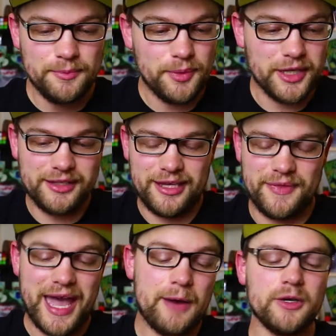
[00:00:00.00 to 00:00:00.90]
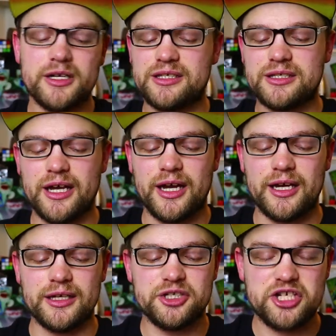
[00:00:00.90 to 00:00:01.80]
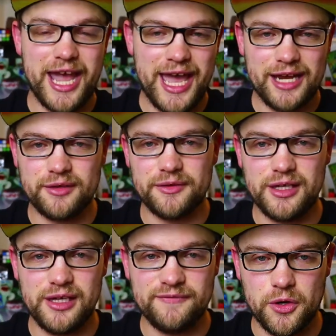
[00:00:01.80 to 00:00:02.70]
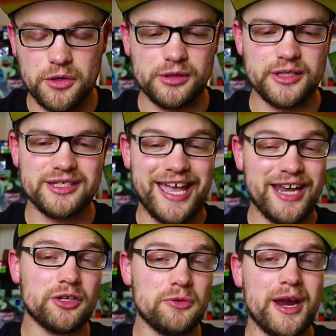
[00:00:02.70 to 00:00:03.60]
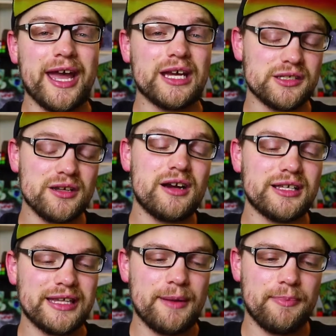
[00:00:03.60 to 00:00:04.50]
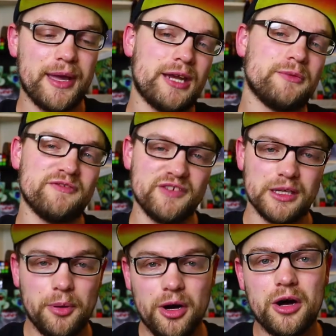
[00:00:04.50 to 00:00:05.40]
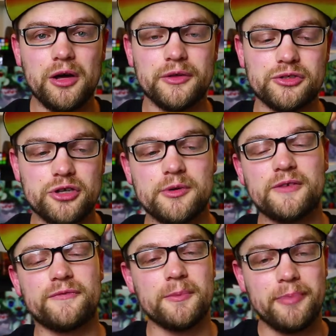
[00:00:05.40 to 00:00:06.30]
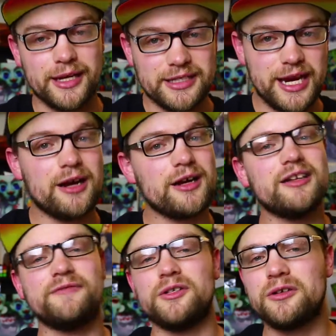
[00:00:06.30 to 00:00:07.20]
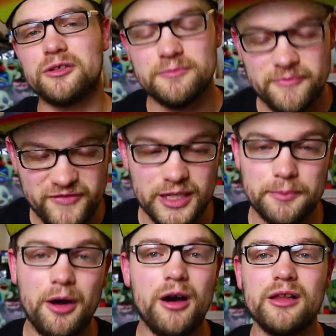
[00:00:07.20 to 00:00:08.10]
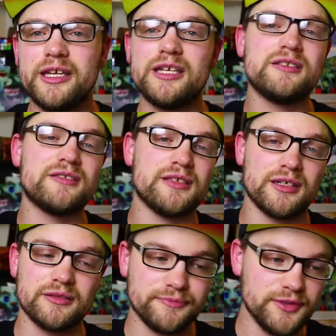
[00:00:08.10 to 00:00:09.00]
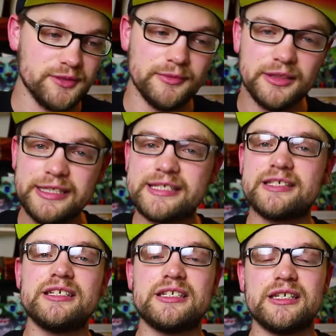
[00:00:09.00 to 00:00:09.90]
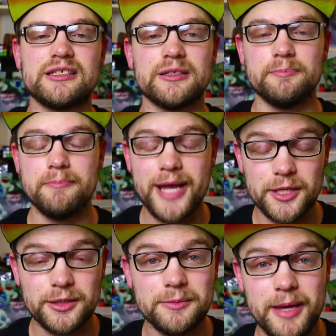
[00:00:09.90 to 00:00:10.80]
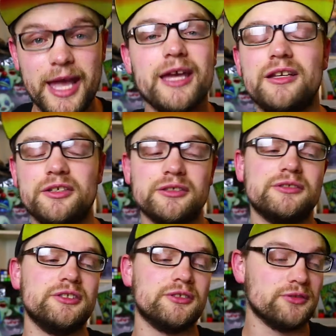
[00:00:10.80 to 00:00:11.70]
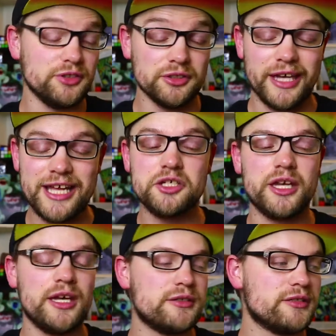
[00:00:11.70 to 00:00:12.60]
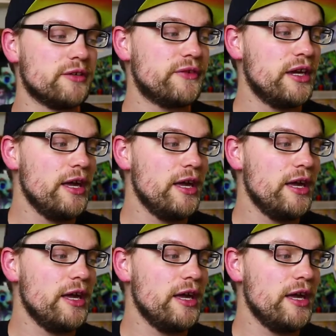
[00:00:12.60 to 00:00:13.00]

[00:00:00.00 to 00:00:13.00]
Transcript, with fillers: But that was Chad, the vocalist, and Greg started that band with Vinnie Paul, the drummer from Pantera. If you don't know who Vinnie Paul is, then listen to some metal, man. You'll educate yourself.